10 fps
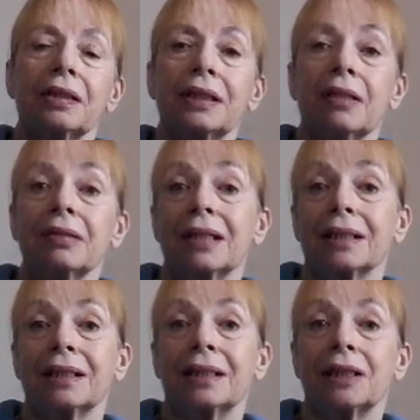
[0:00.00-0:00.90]
So
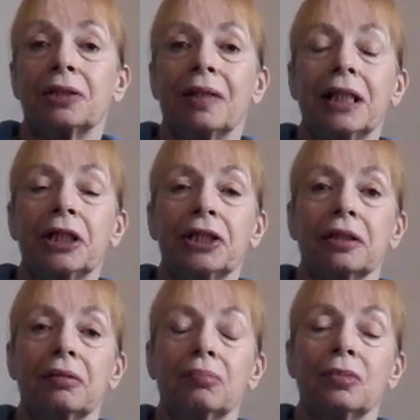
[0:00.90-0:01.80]
that's the
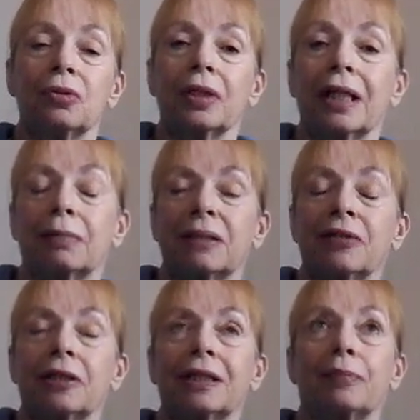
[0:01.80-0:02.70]
situation. More collapsed
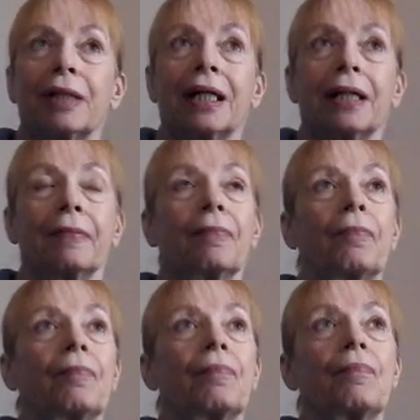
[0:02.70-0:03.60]
vertebrae.
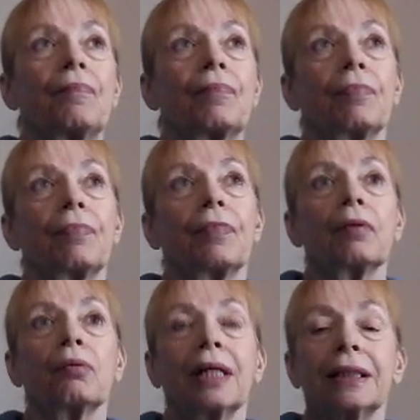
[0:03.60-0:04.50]

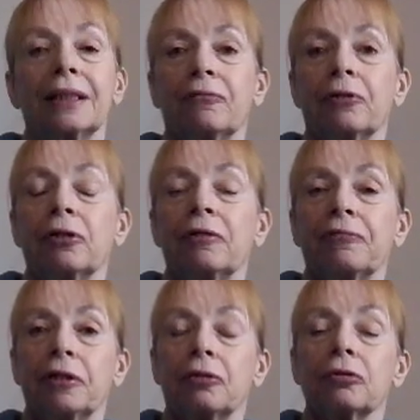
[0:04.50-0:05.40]
Waiting for a
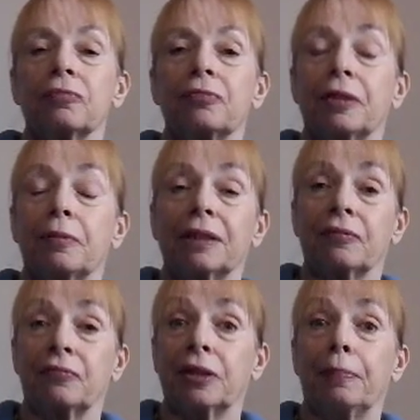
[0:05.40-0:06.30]
referral
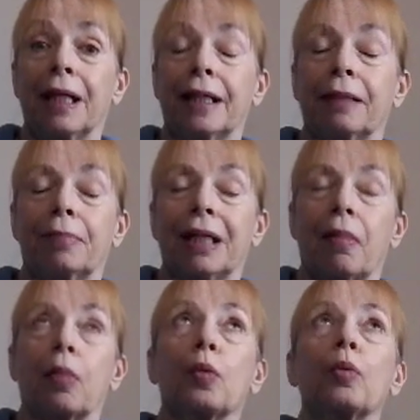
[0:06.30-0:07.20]
for the
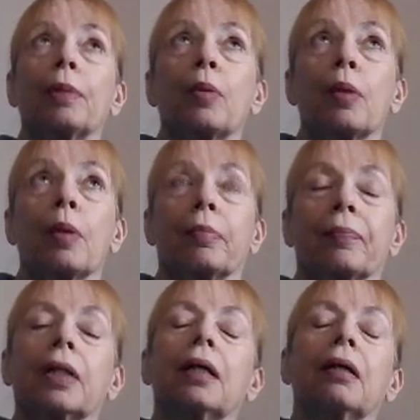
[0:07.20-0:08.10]
pain
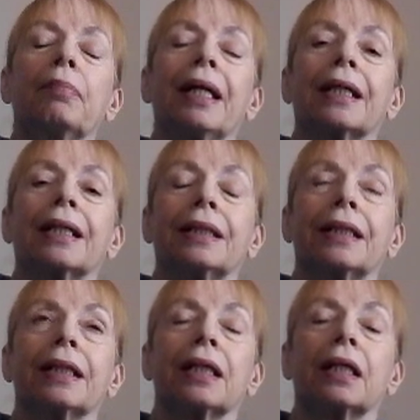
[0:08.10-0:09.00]

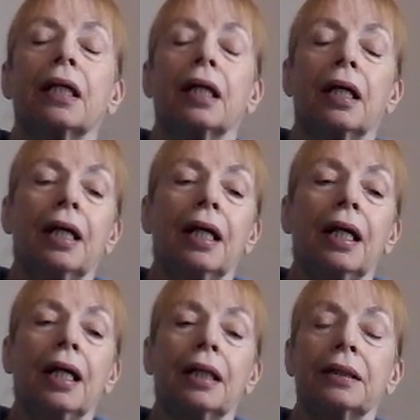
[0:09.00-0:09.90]
clinic.
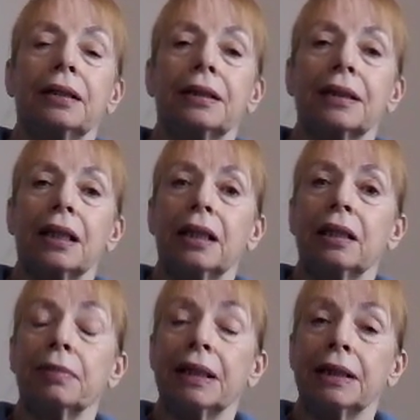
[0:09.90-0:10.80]
And
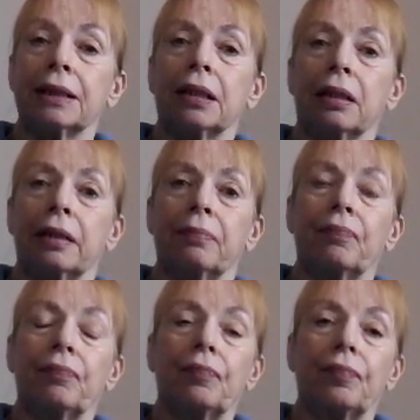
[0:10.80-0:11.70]
in the meantime,
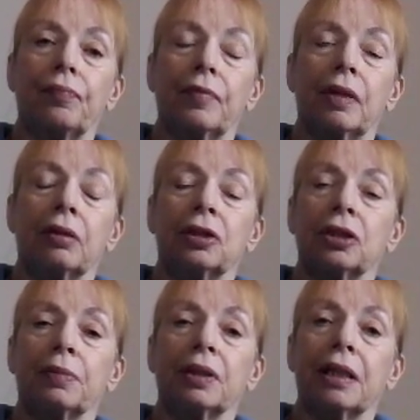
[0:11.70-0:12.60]
on
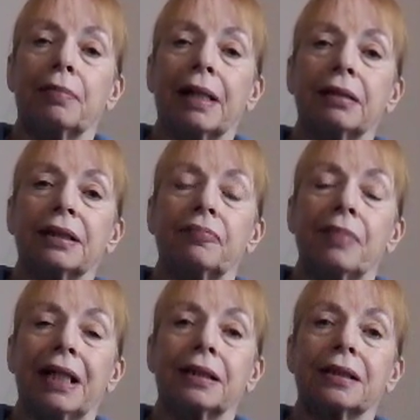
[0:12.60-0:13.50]
double the amount of
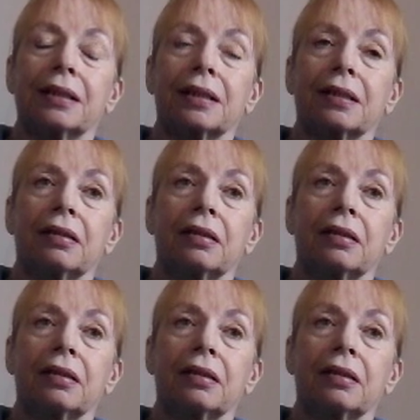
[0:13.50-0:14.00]
meds.